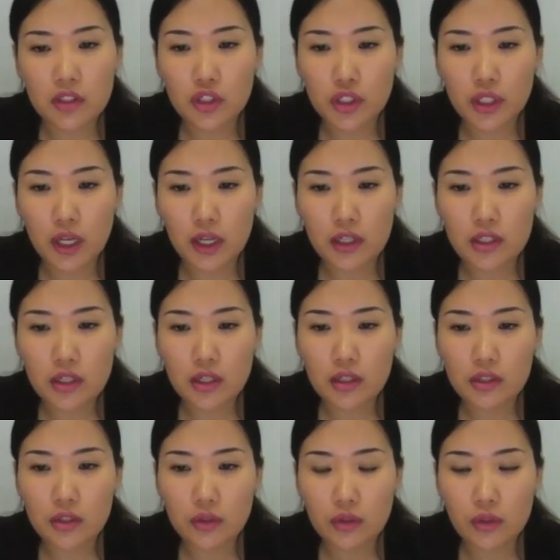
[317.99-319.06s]
change
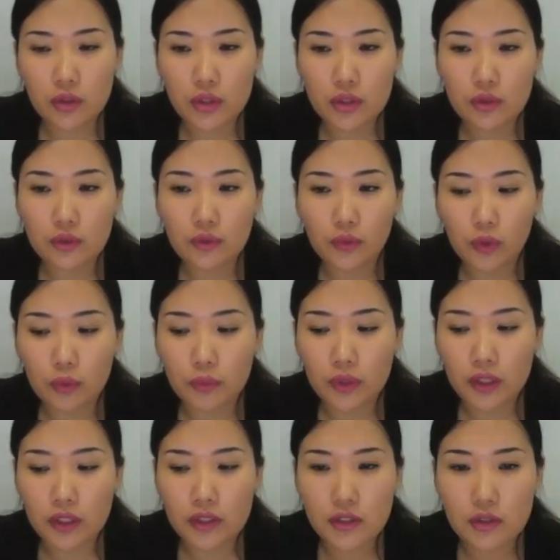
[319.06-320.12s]
execution from
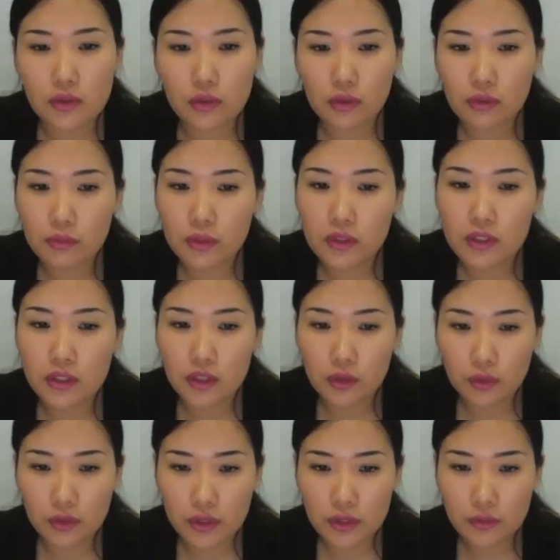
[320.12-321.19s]
its normal
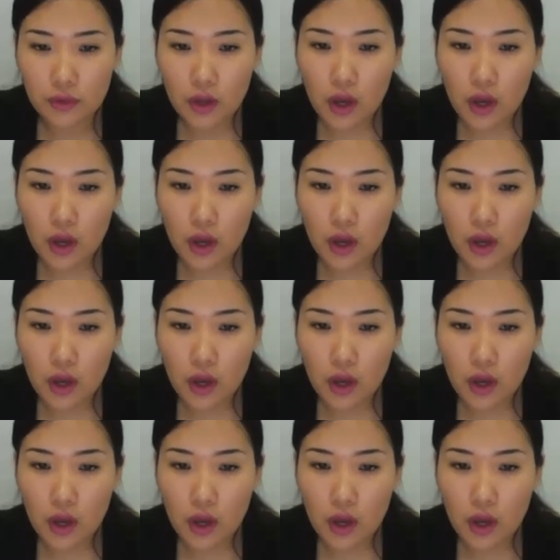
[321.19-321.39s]
sequence.